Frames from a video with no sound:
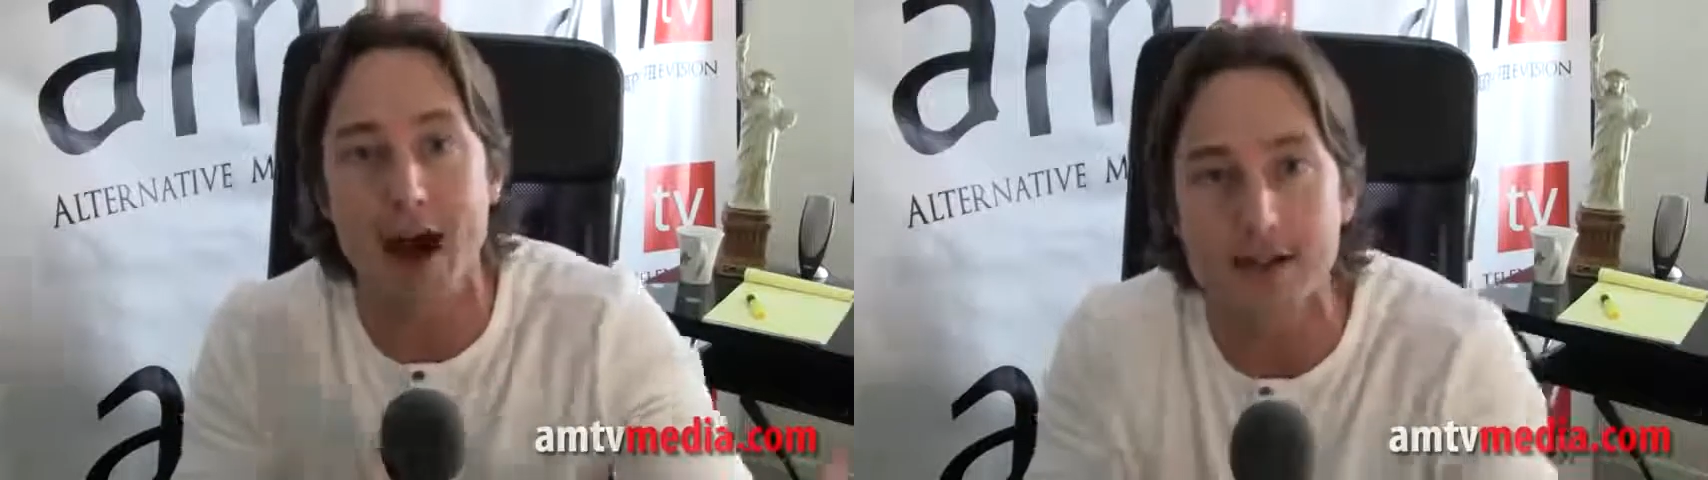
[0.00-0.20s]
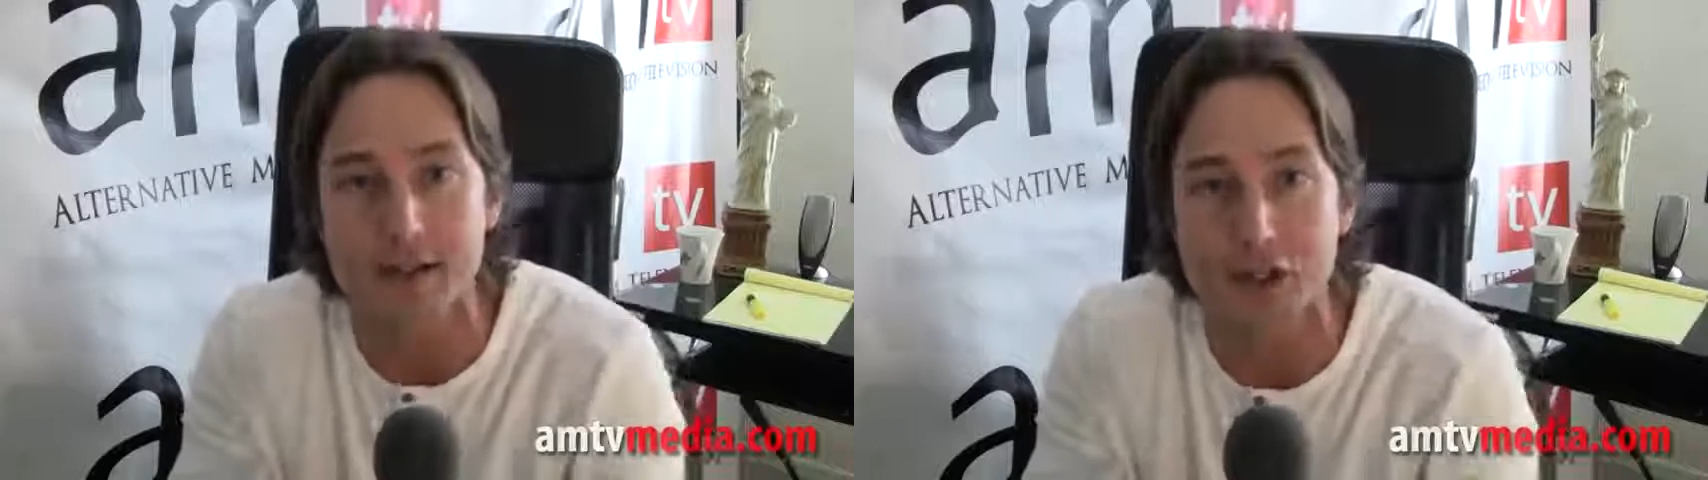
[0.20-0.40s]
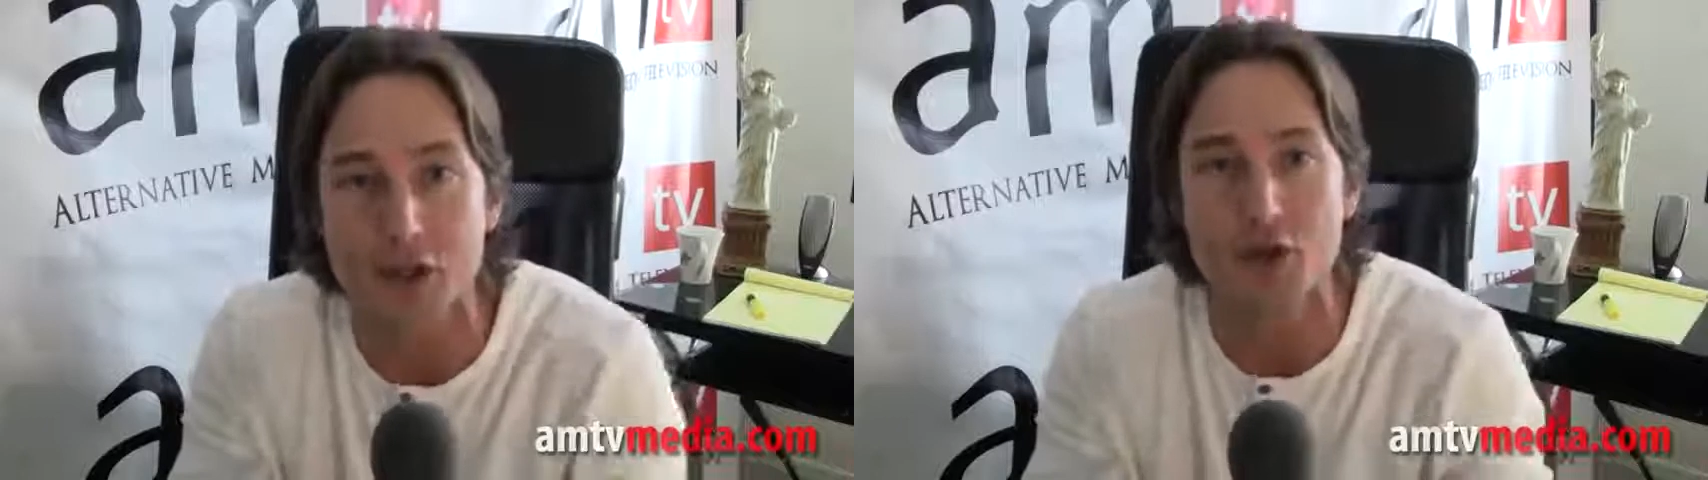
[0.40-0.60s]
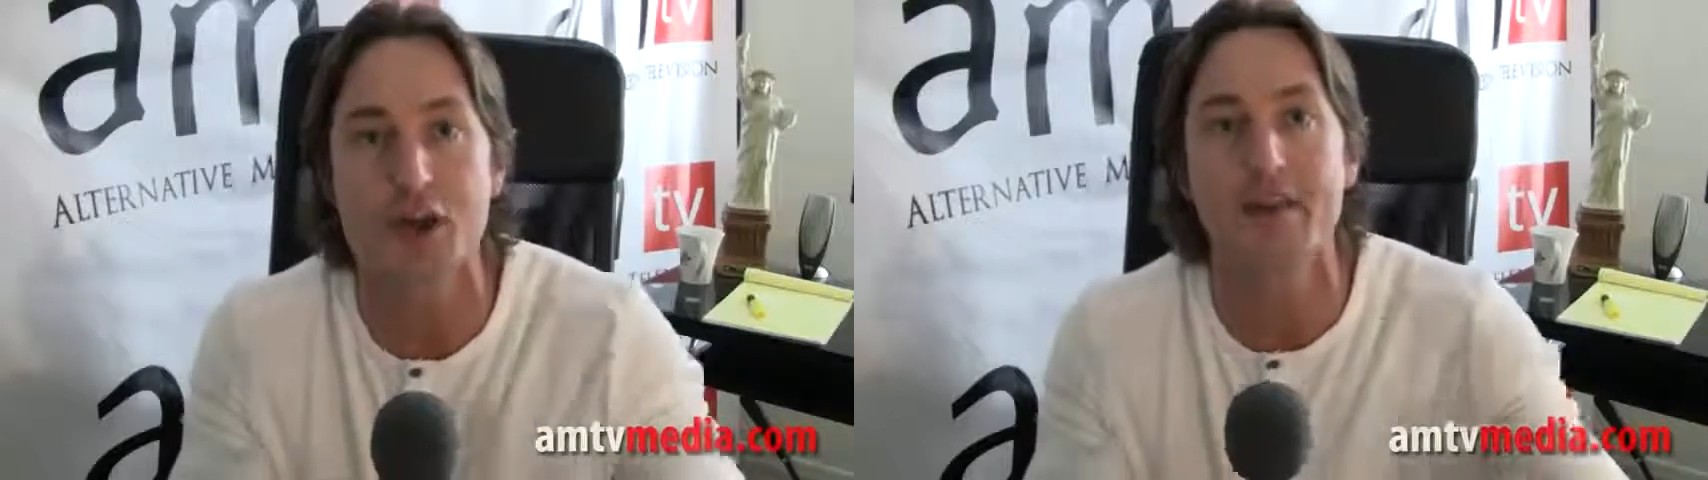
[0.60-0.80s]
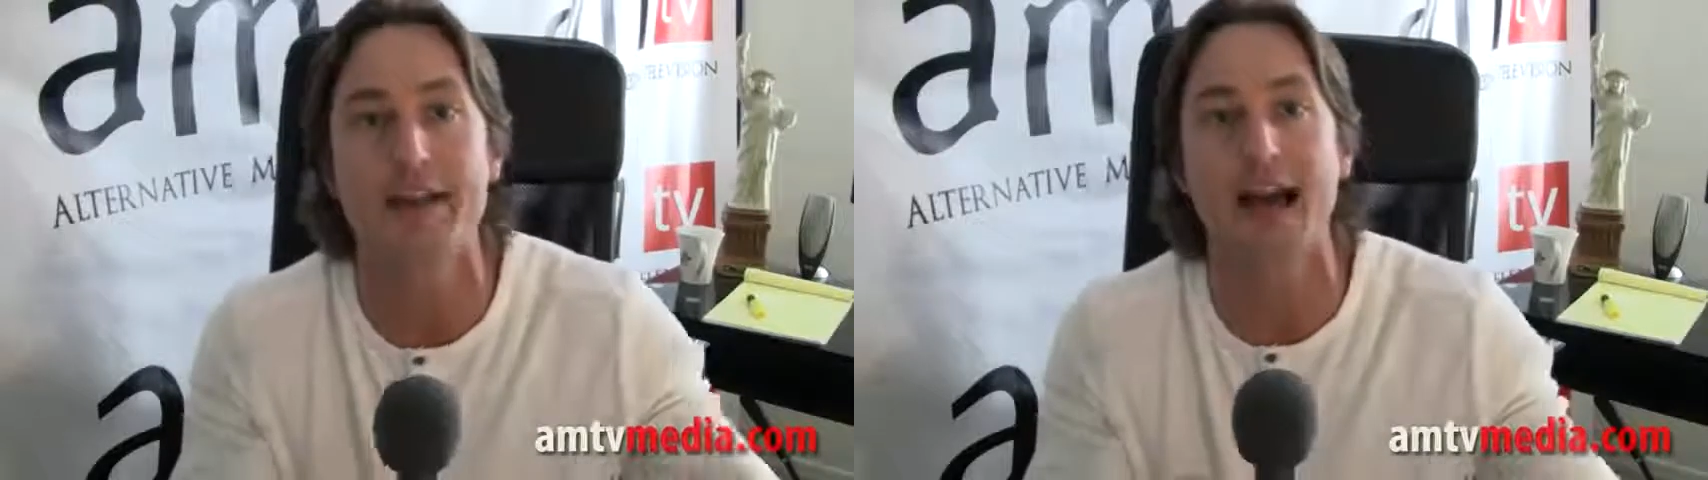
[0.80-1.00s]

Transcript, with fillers: Constitution, the